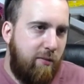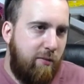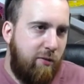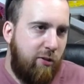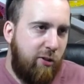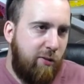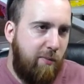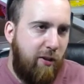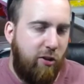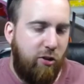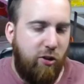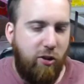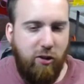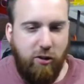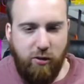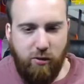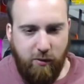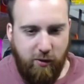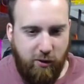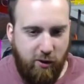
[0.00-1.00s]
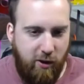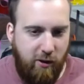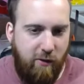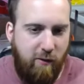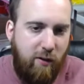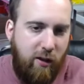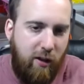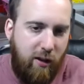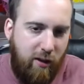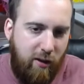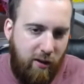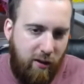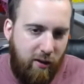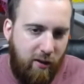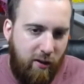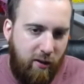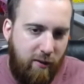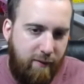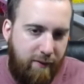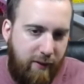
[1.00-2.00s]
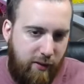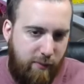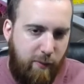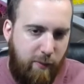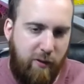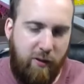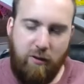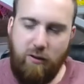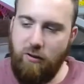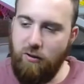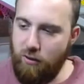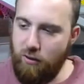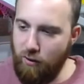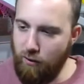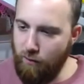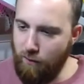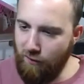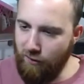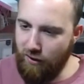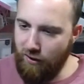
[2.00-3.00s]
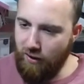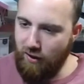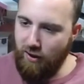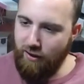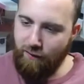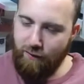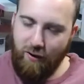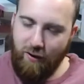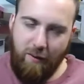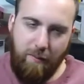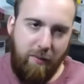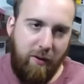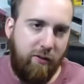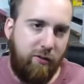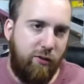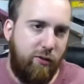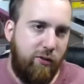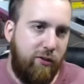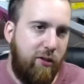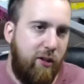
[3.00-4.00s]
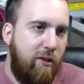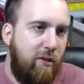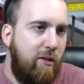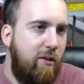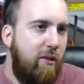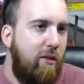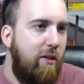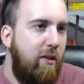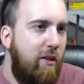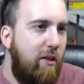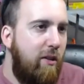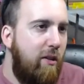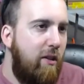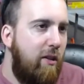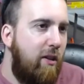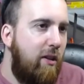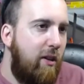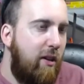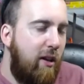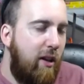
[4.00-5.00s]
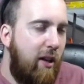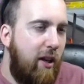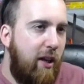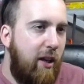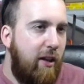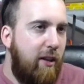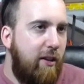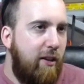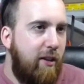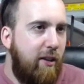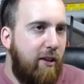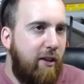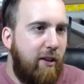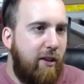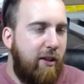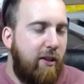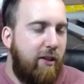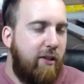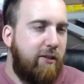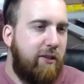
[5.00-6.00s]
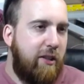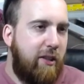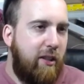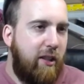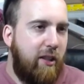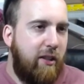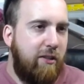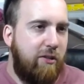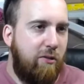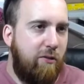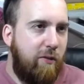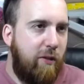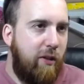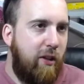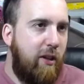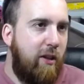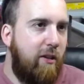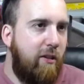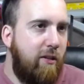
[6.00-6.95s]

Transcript: Just make sure you switch on over to Facebook or YouTube for the last five minutes or so, and, uh, and I'll see you guys over there.